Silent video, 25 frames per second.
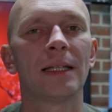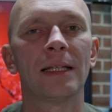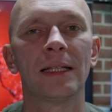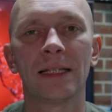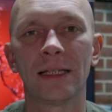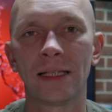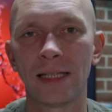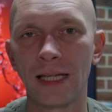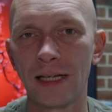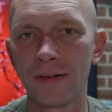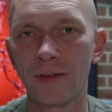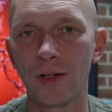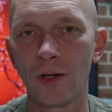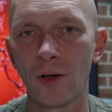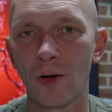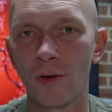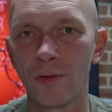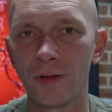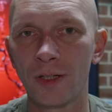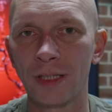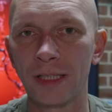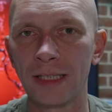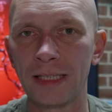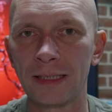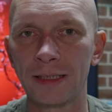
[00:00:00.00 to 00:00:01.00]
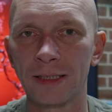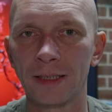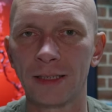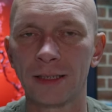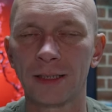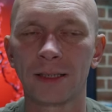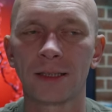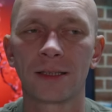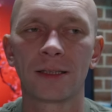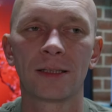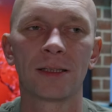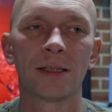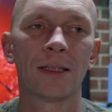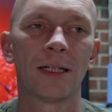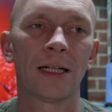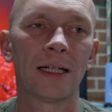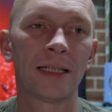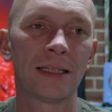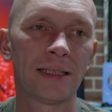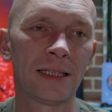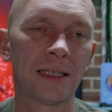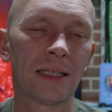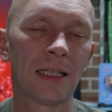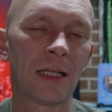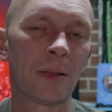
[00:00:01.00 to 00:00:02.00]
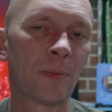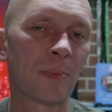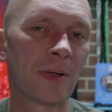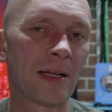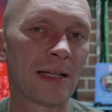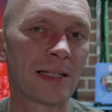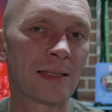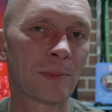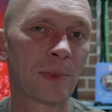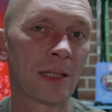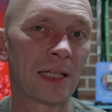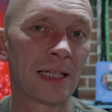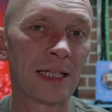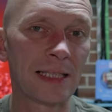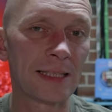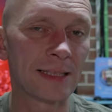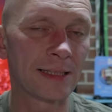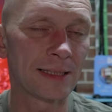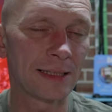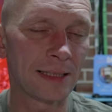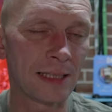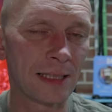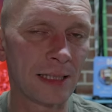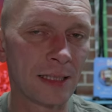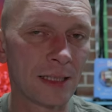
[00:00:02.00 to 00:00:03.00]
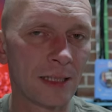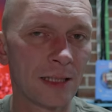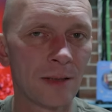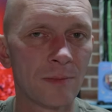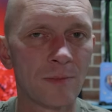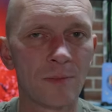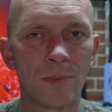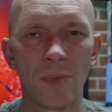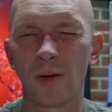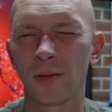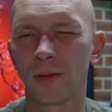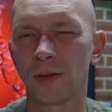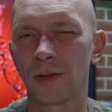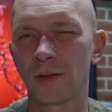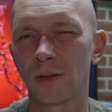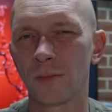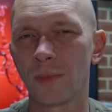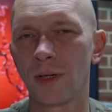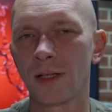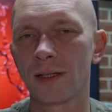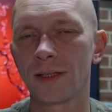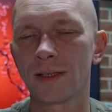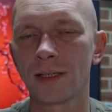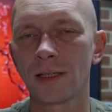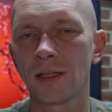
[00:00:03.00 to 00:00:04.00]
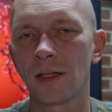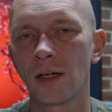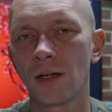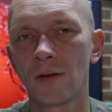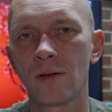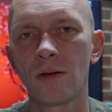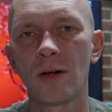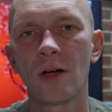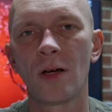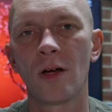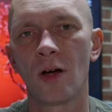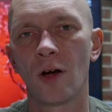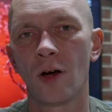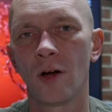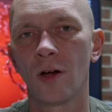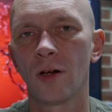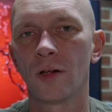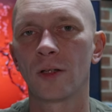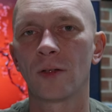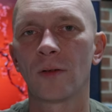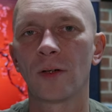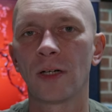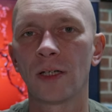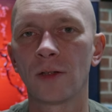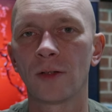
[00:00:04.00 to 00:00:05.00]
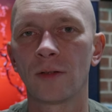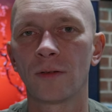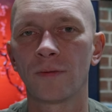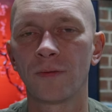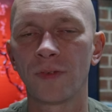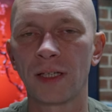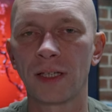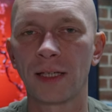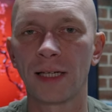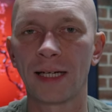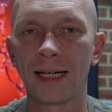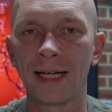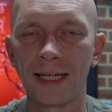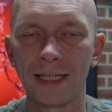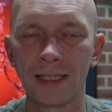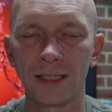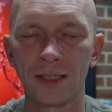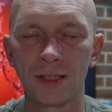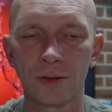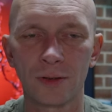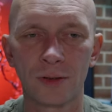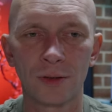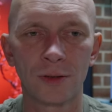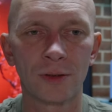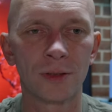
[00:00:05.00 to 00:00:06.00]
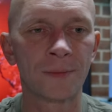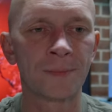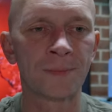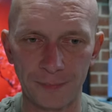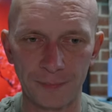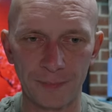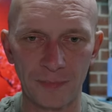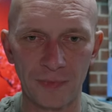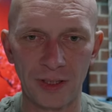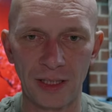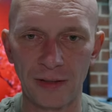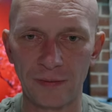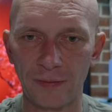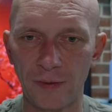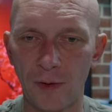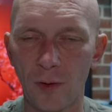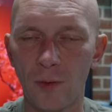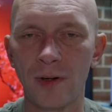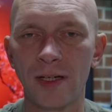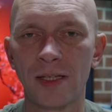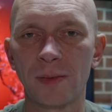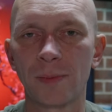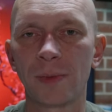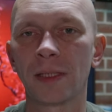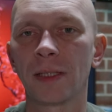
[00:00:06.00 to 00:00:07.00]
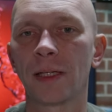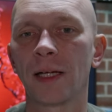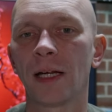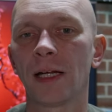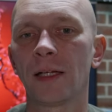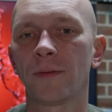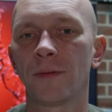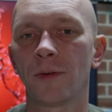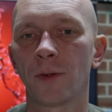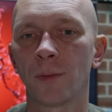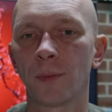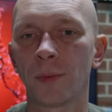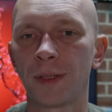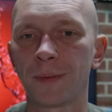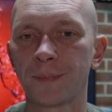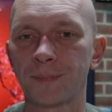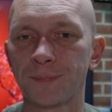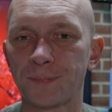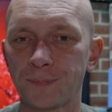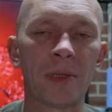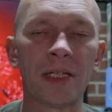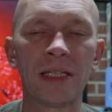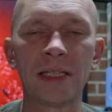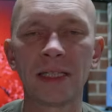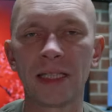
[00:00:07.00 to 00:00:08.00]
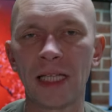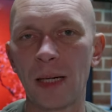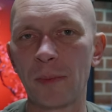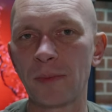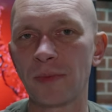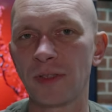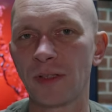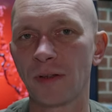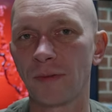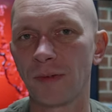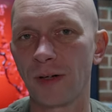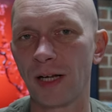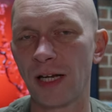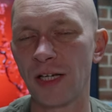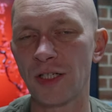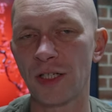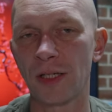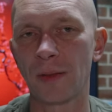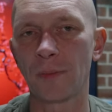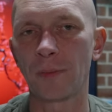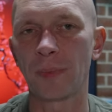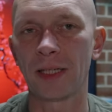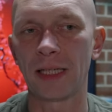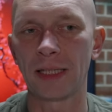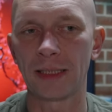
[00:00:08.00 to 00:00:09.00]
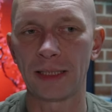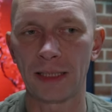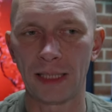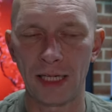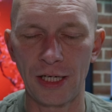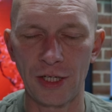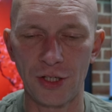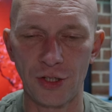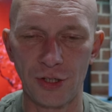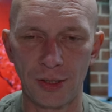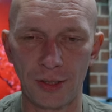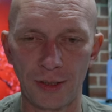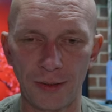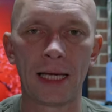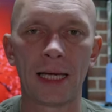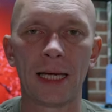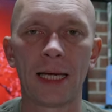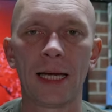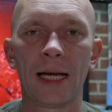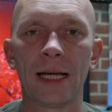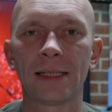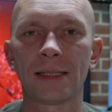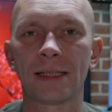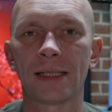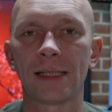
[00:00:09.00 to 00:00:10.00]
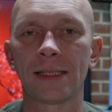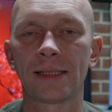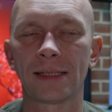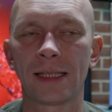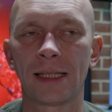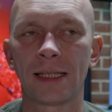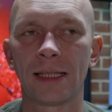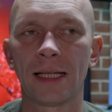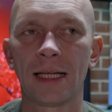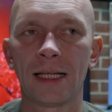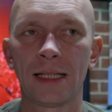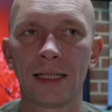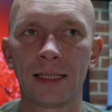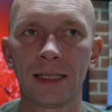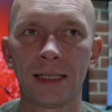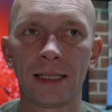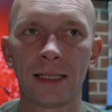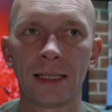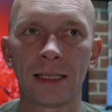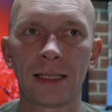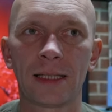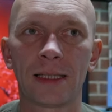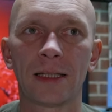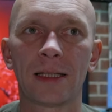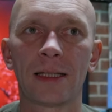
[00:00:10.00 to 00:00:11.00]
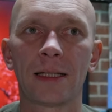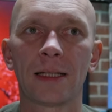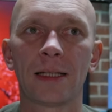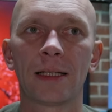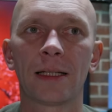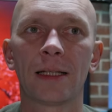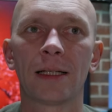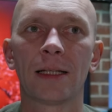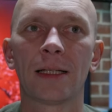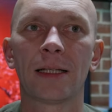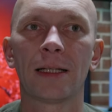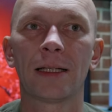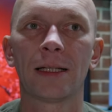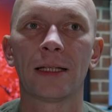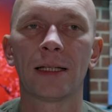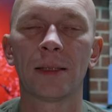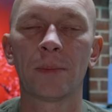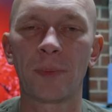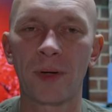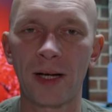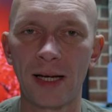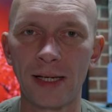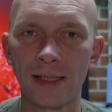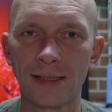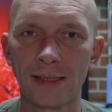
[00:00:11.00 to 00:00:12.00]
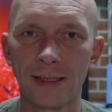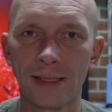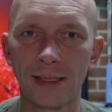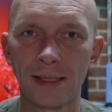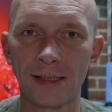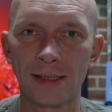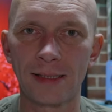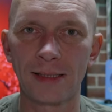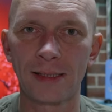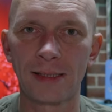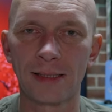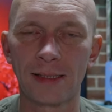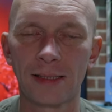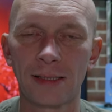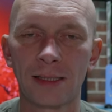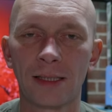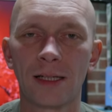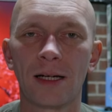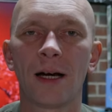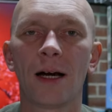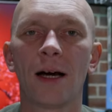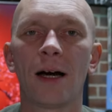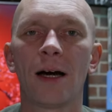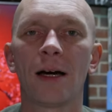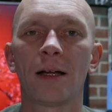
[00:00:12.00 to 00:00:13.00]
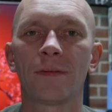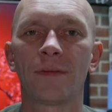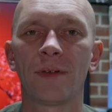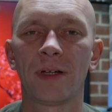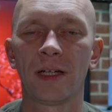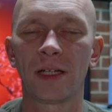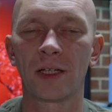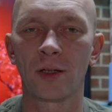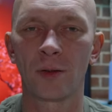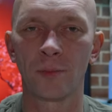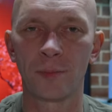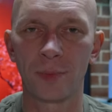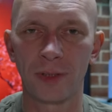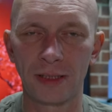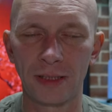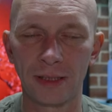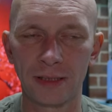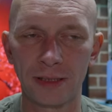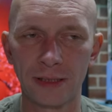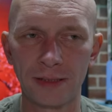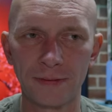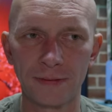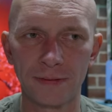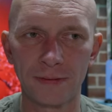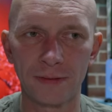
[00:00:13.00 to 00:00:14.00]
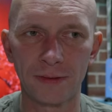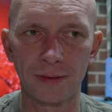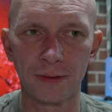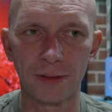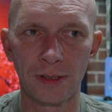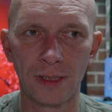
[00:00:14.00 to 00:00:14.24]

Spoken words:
never overheated. I did replace my heatsink about 2 months ago, although I don't think I had to. They've always been great for me. In terms of range and penetration, as I said earlier, the prices are very competitive,